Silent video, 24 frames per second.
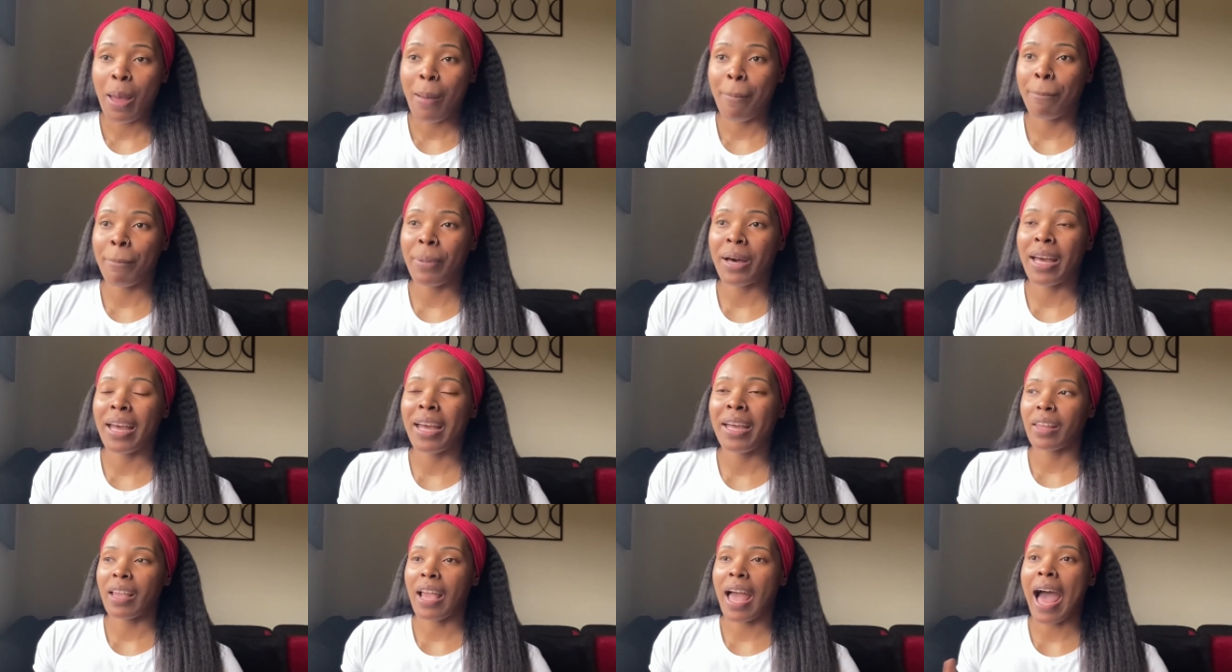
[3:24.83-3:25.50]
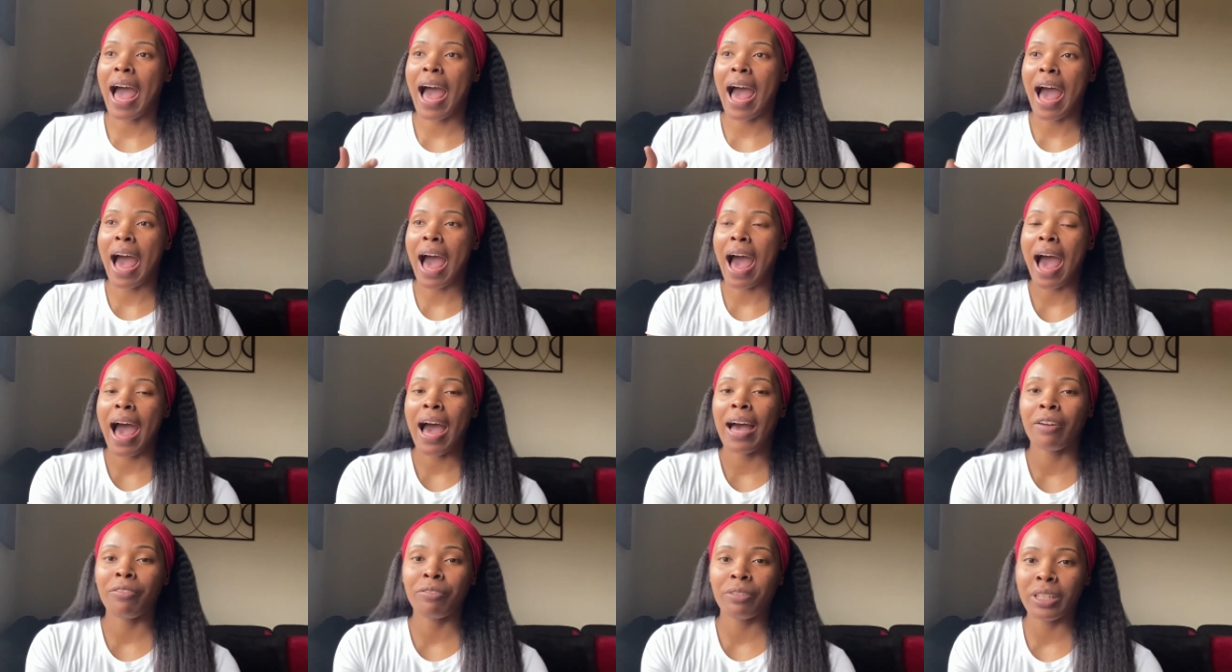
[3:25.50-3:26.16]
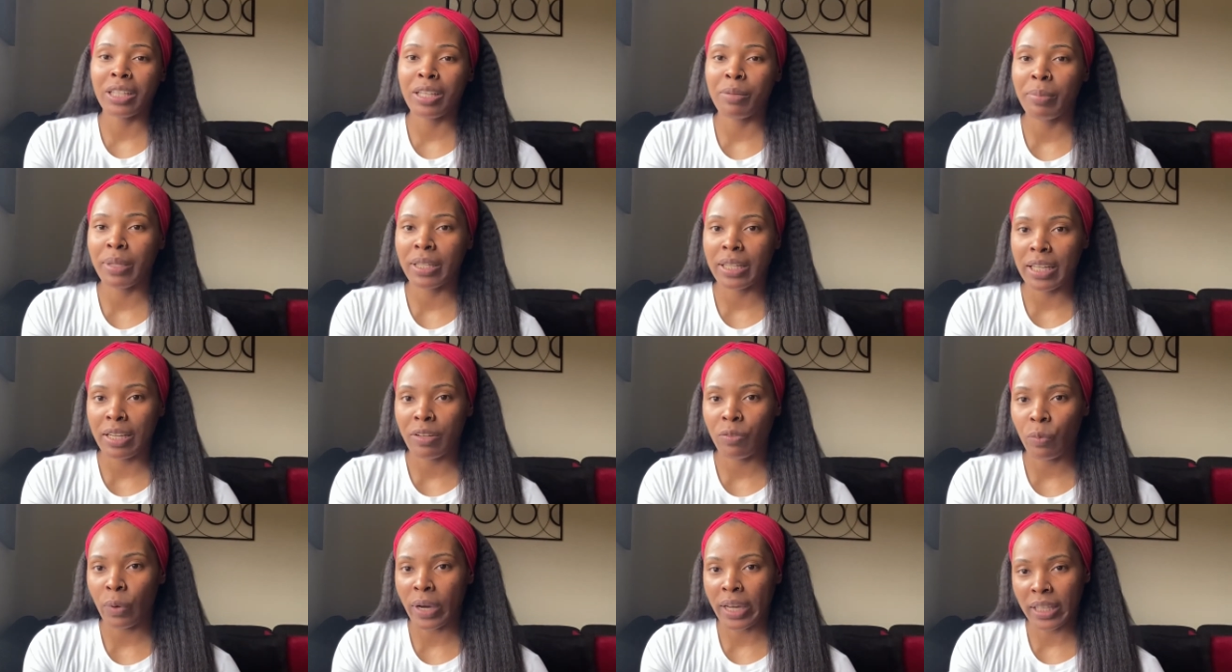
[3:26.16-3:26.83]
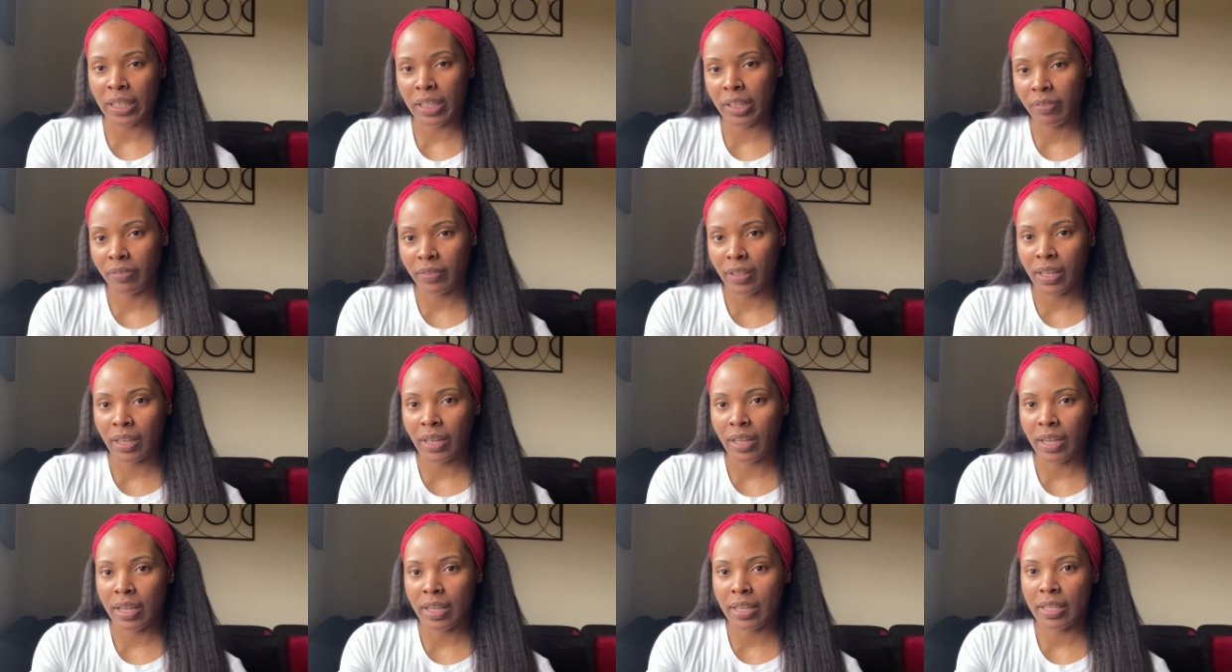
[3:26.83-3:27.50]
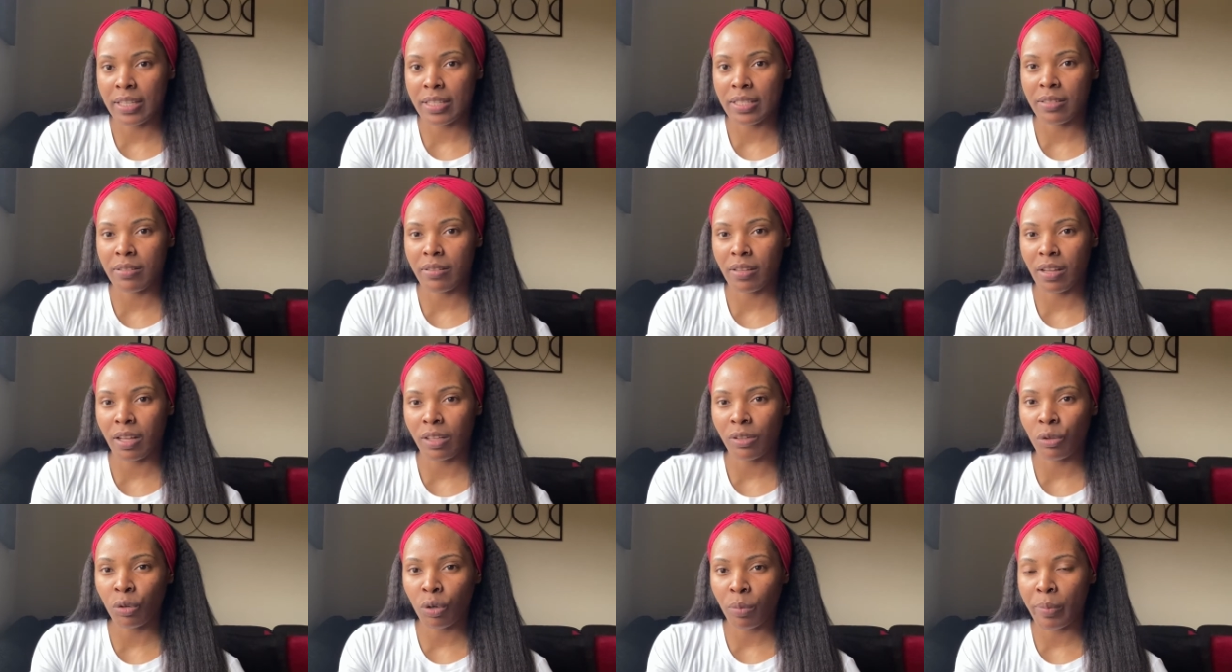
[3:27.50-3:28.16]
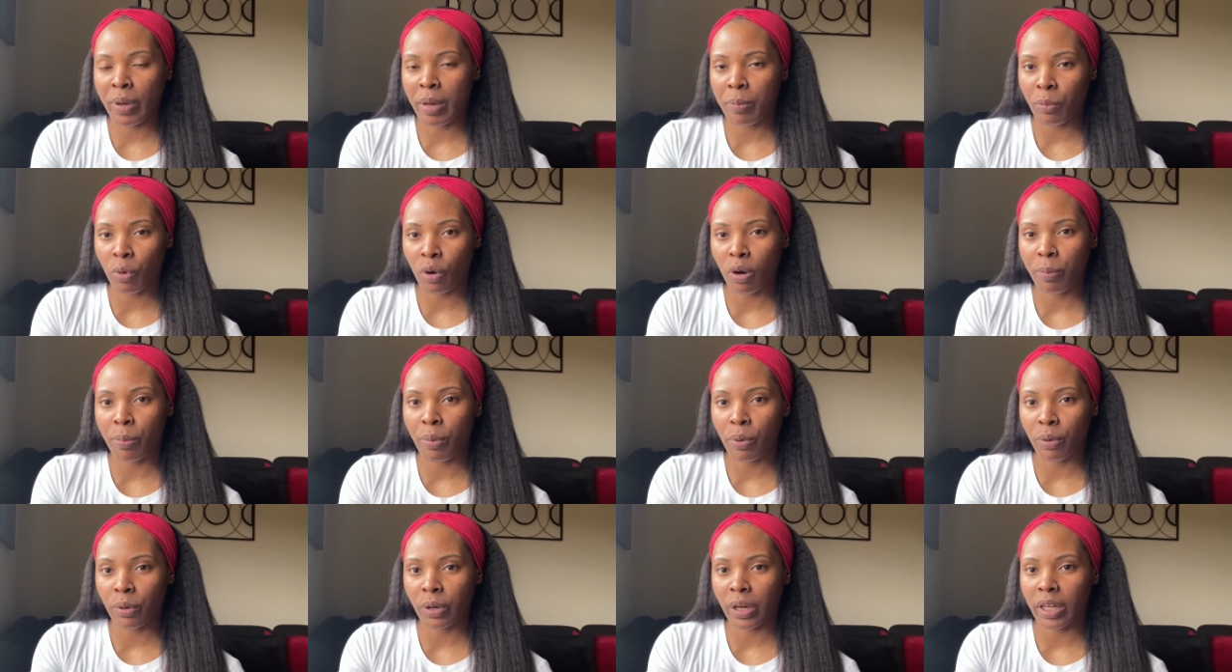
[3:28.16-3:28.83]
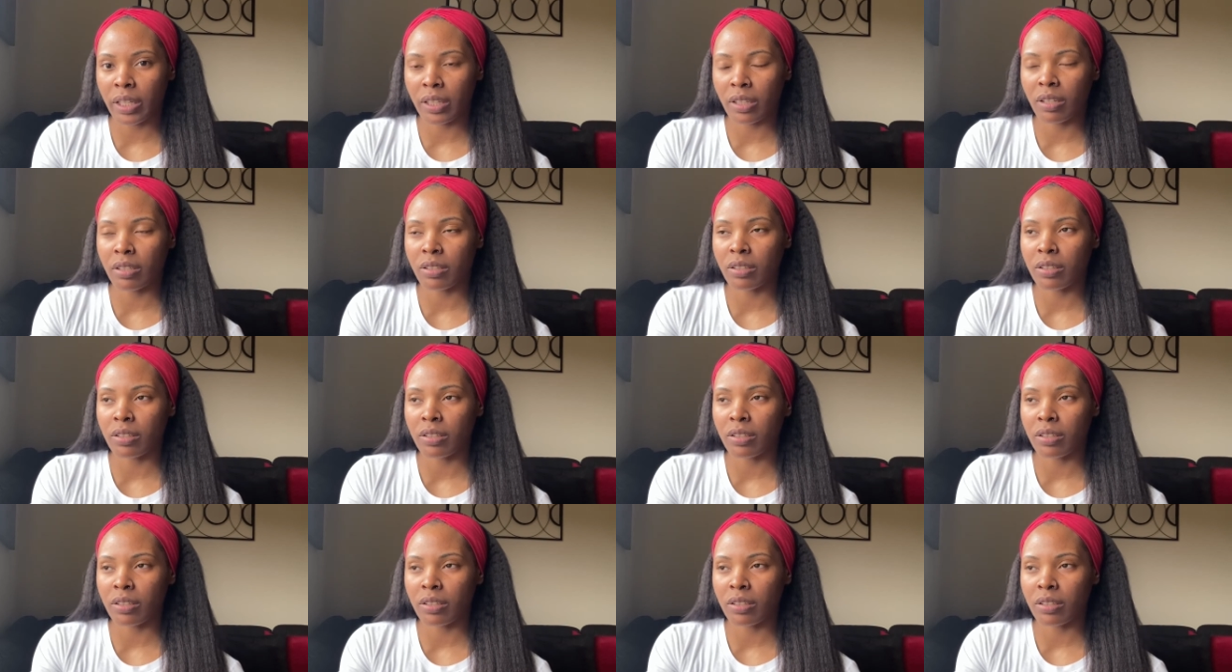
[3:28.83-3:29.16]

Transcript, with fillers: But I really believe weightlifting is a little bit more important